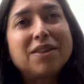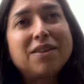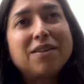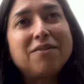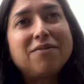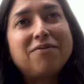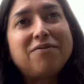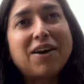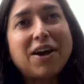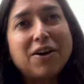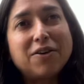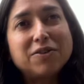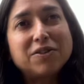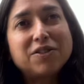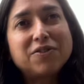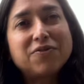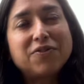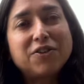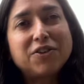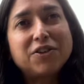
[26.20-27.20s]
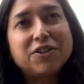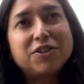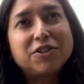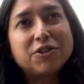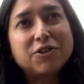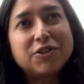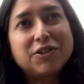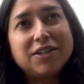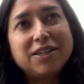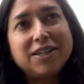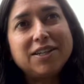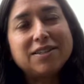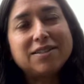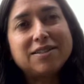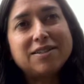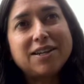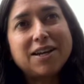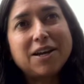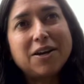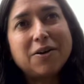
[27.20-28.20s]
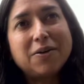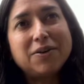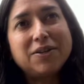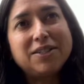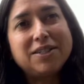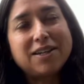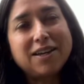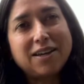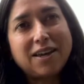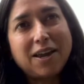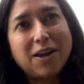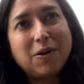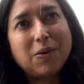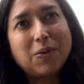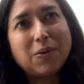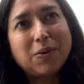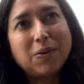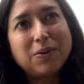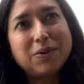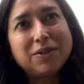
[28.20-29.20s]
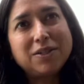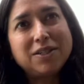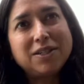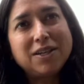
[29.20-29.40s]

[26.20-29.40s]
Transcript: Vows for Eternity is now a decade old,